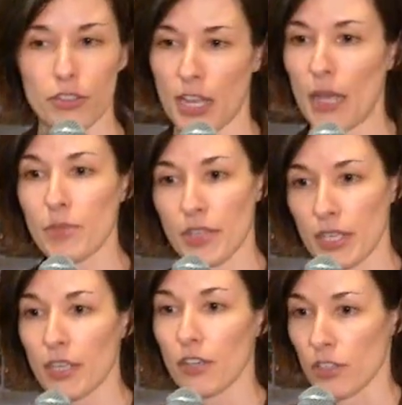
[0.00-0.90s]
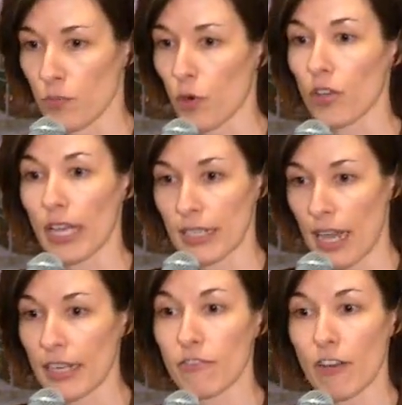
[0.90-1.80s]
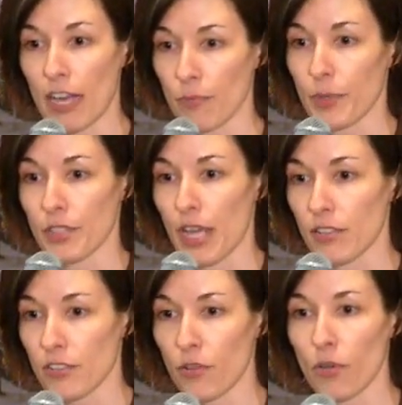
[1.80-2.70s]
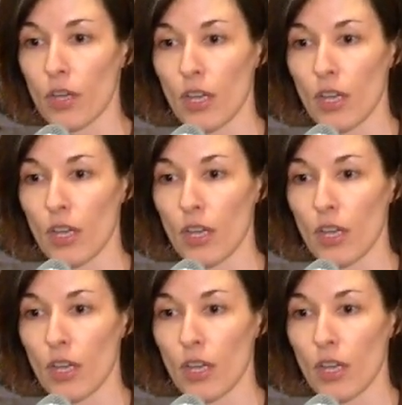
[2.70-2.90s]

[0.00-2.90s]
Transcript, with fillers: times of the year is more like 95%. So